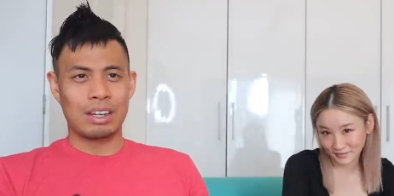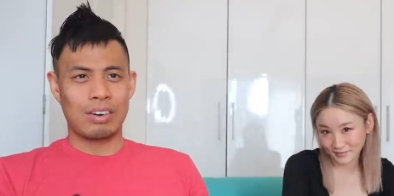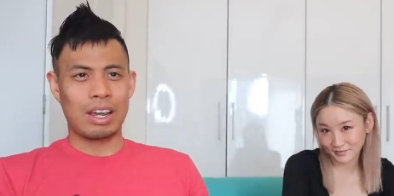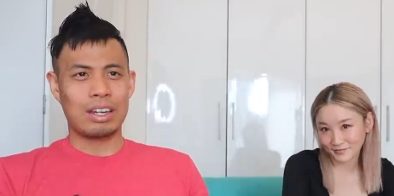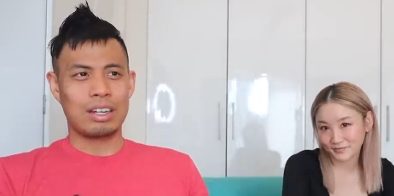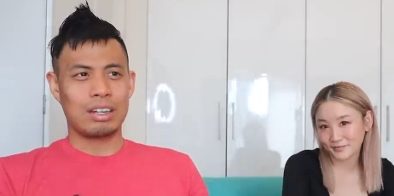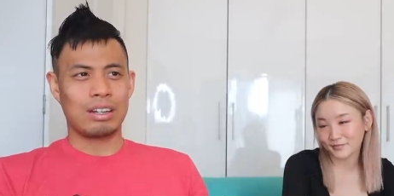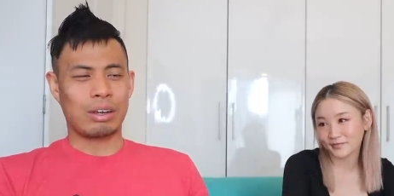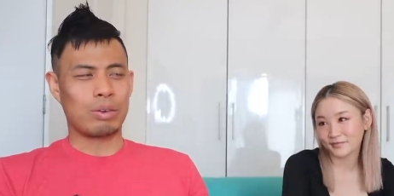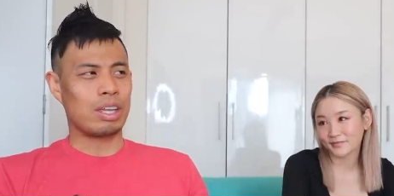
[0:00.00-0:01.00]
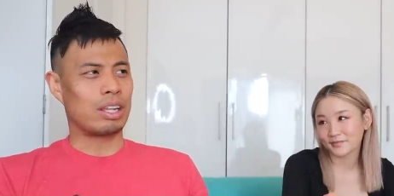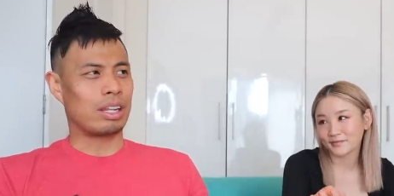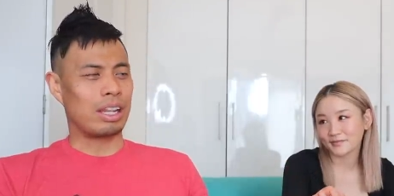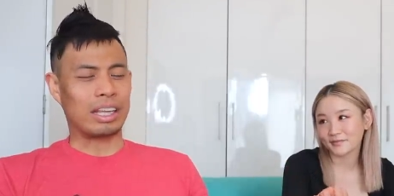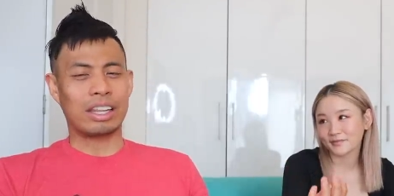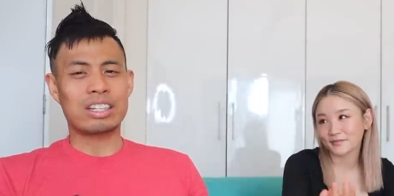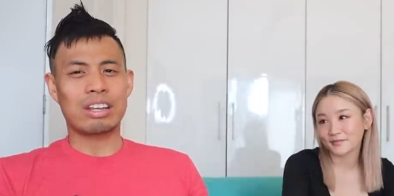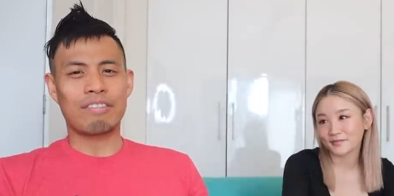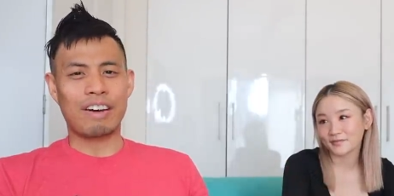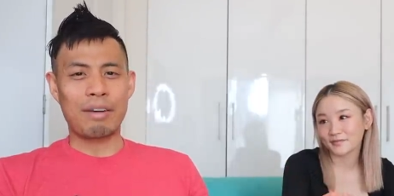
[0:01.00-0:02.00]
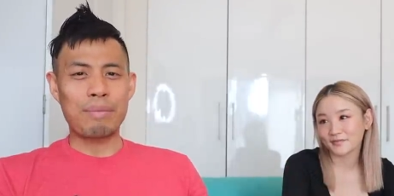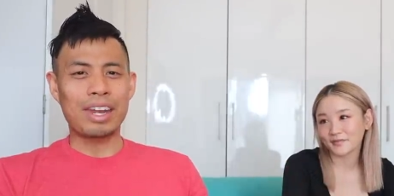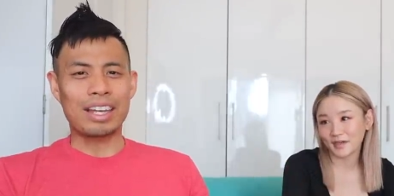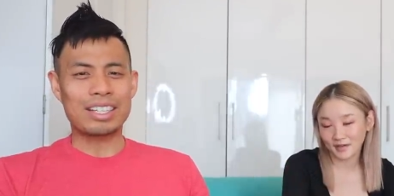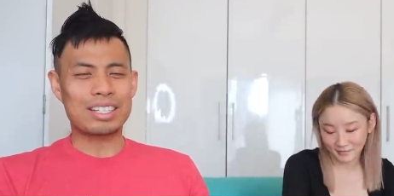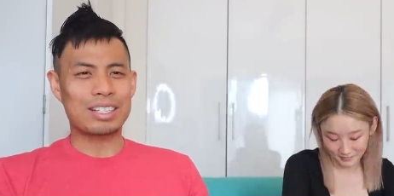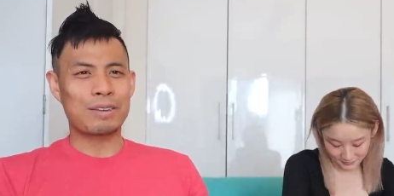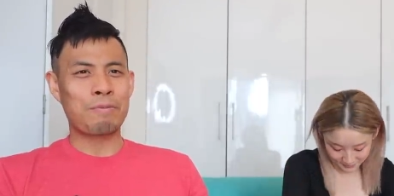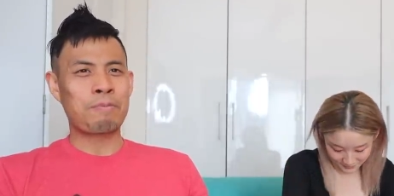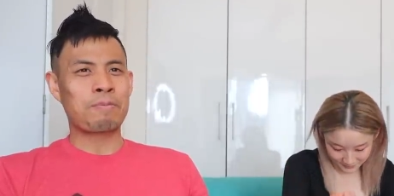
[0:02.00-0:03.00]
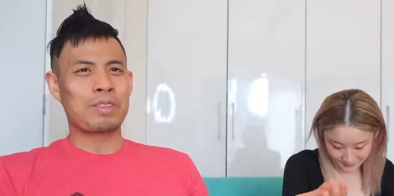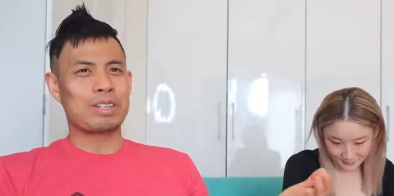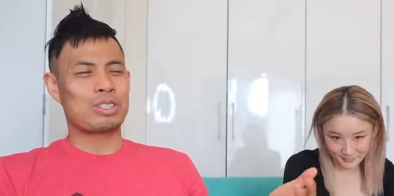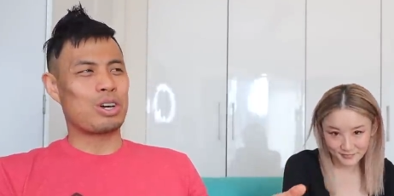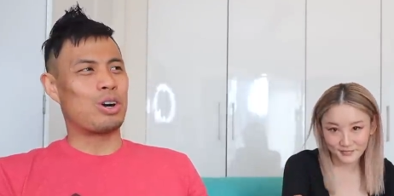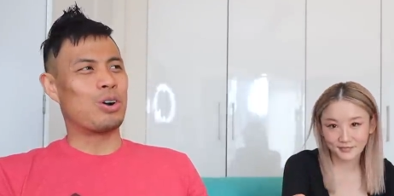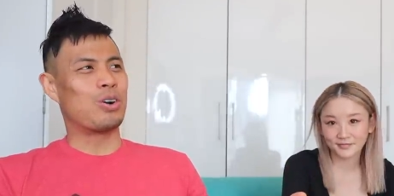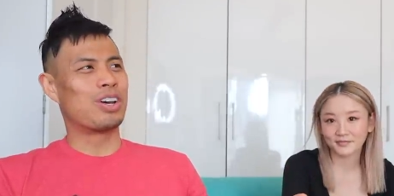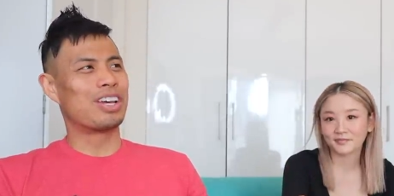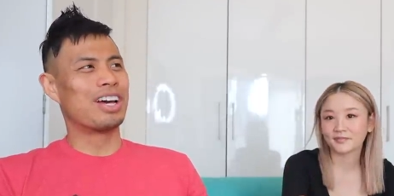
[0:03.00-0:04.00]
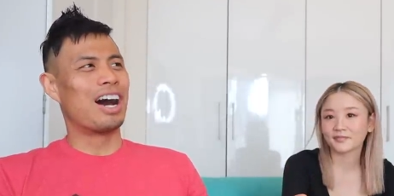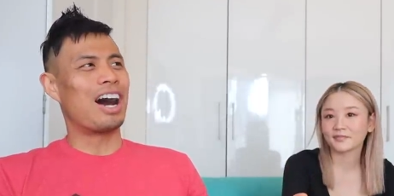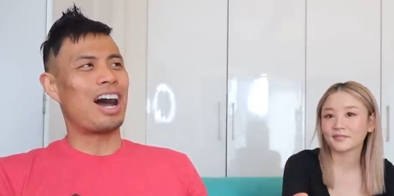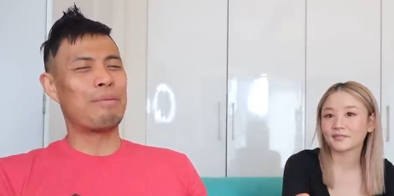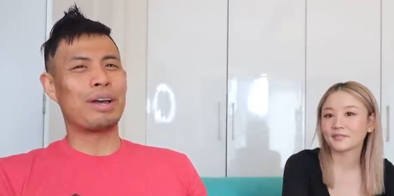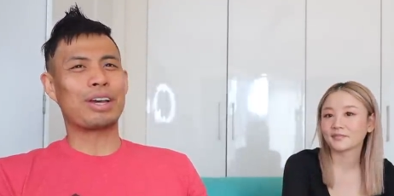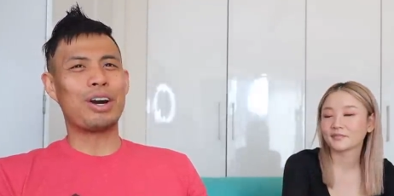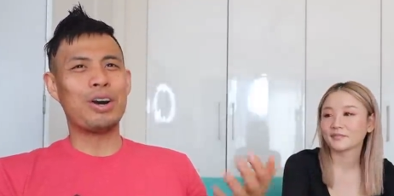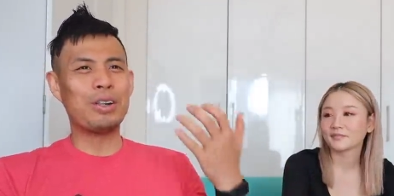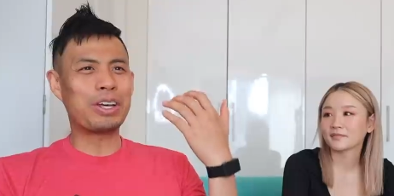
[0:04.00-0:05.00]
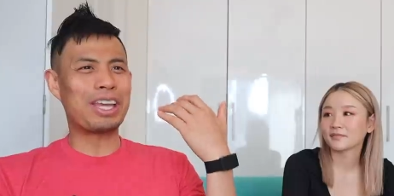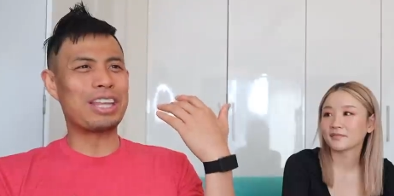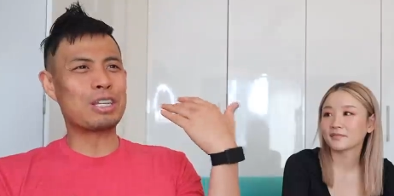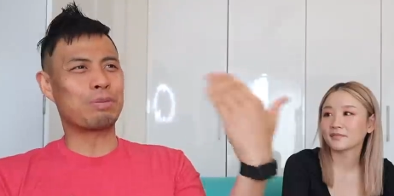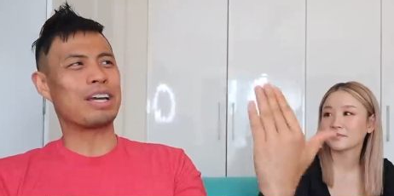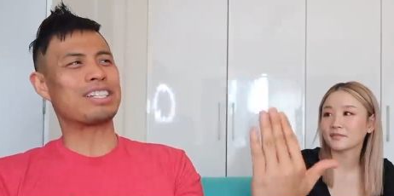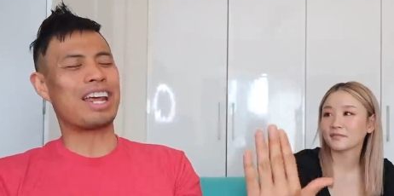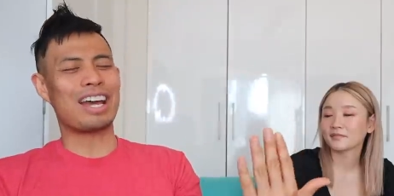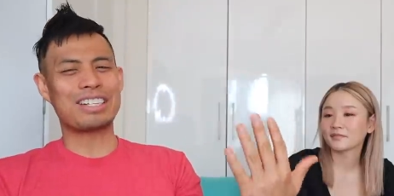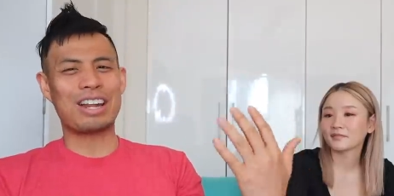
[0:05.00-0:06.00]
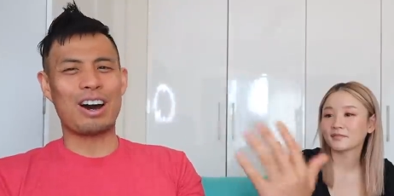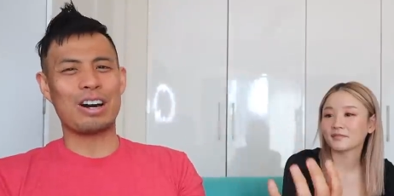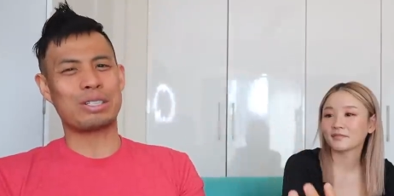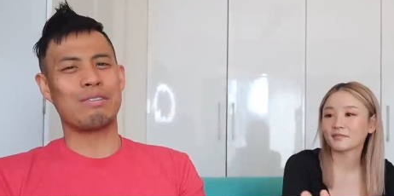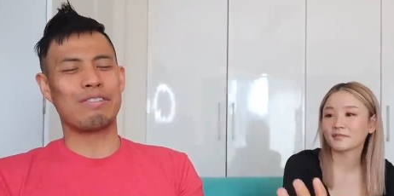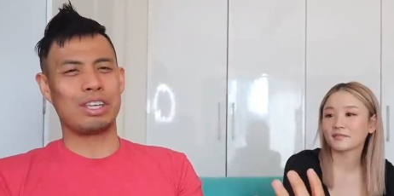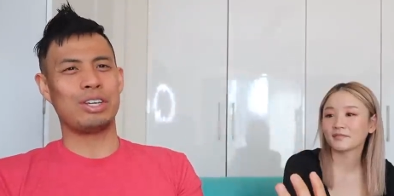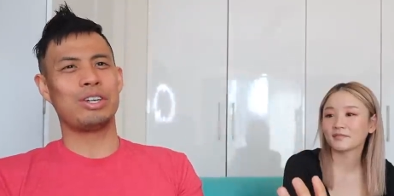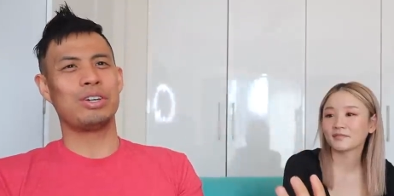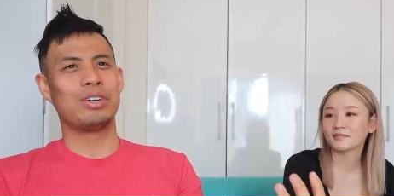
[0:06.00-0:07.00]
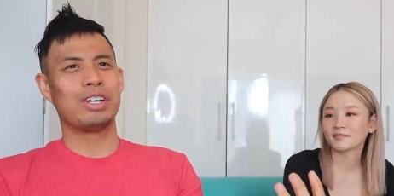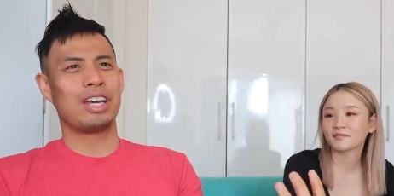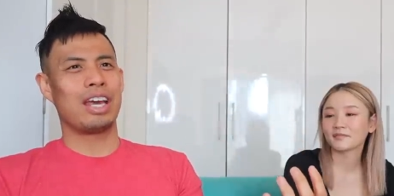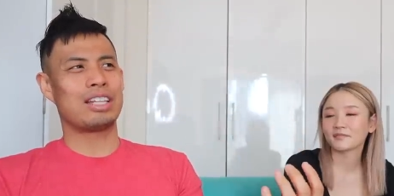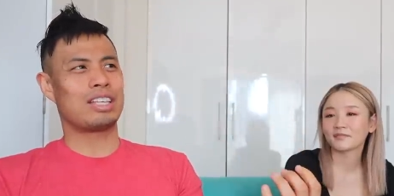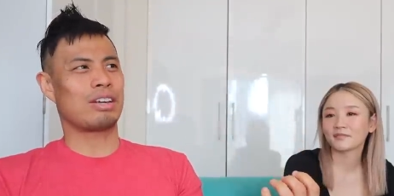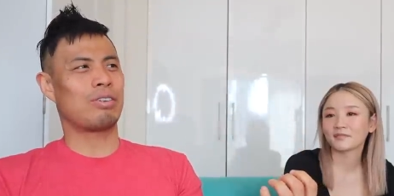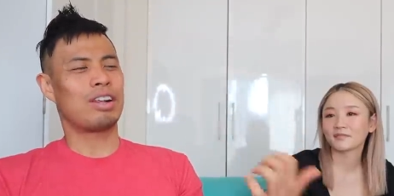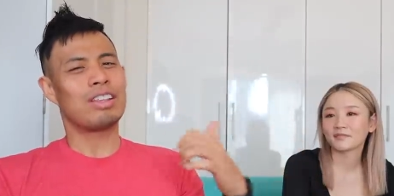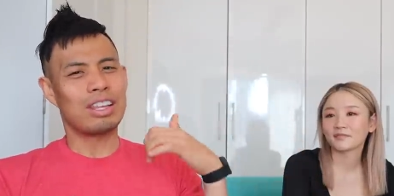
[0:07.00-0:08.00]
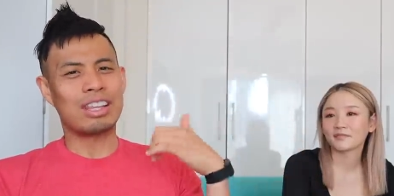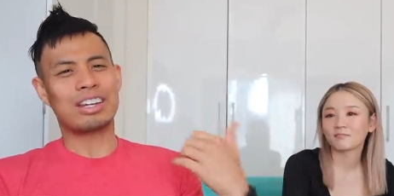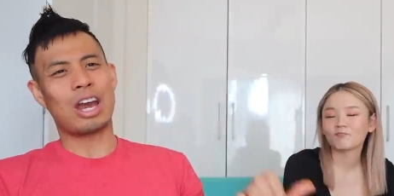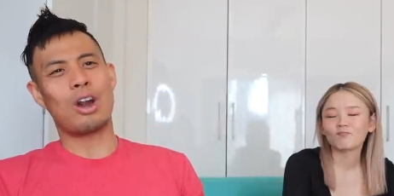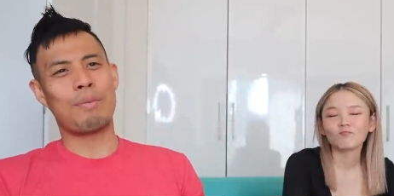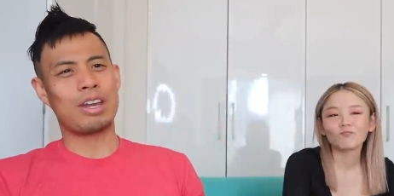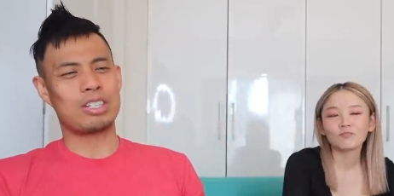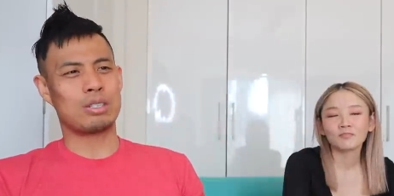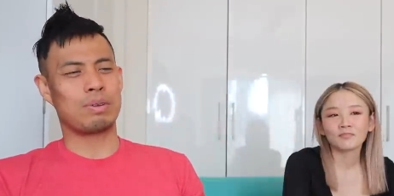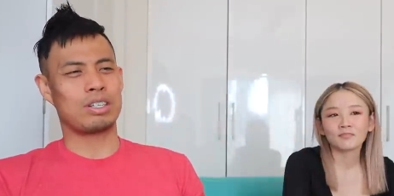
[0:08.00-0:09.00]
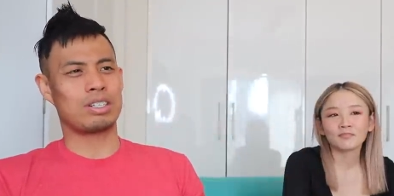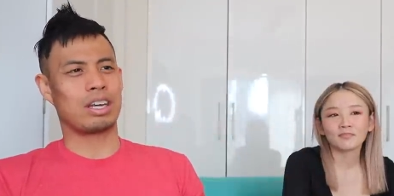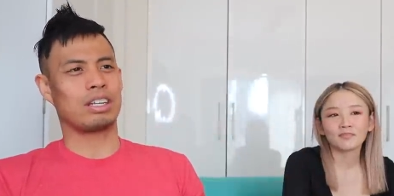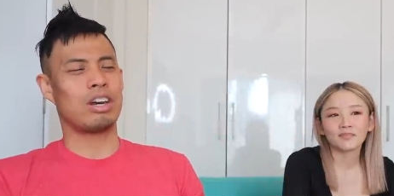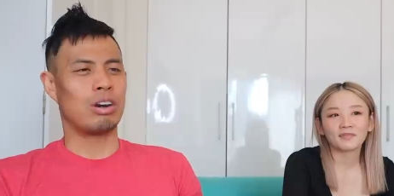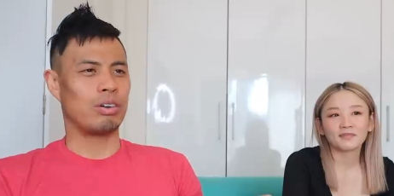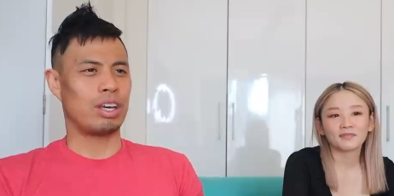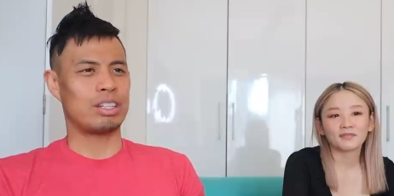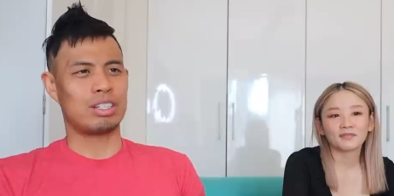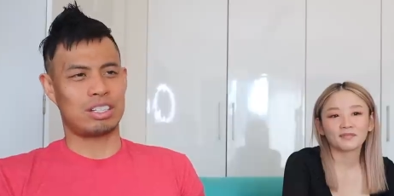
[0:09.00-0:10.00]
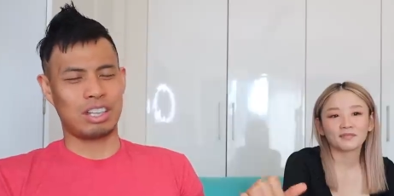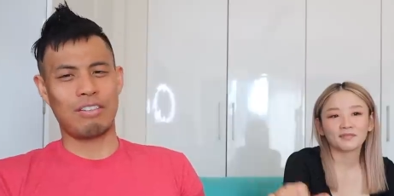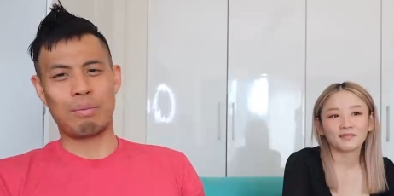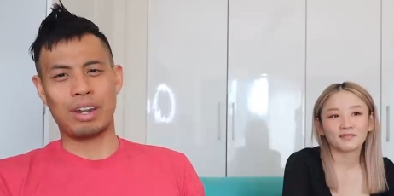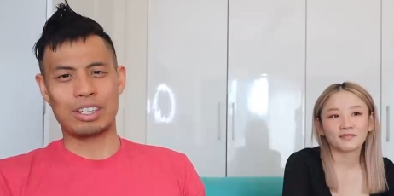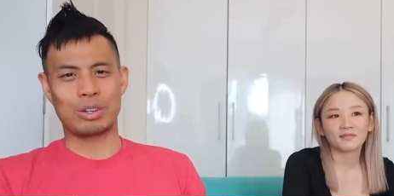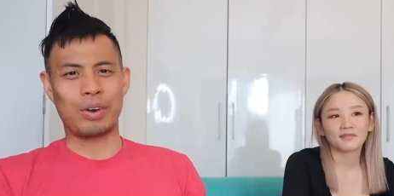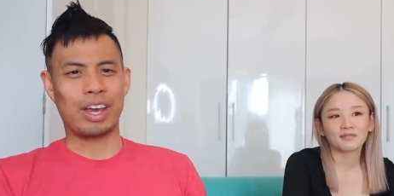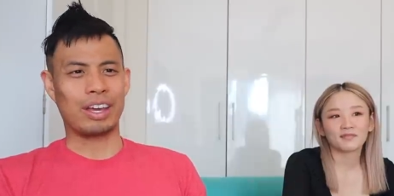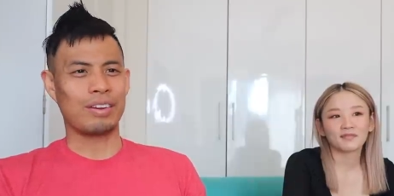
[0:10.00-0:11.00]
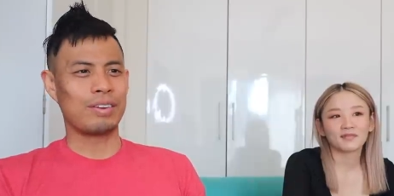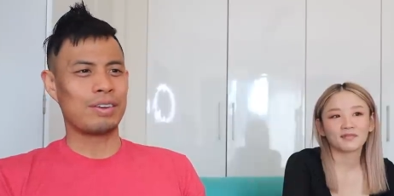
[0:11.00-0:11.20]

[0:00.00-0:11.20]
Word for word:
Speaker 1: Right, like within like less than five minutes. Yeah. So. I'm like, oh, look at this place. It has an awesome view. It's like one in, in the Tower Mansions, but she's like, no, it's seven minutes away.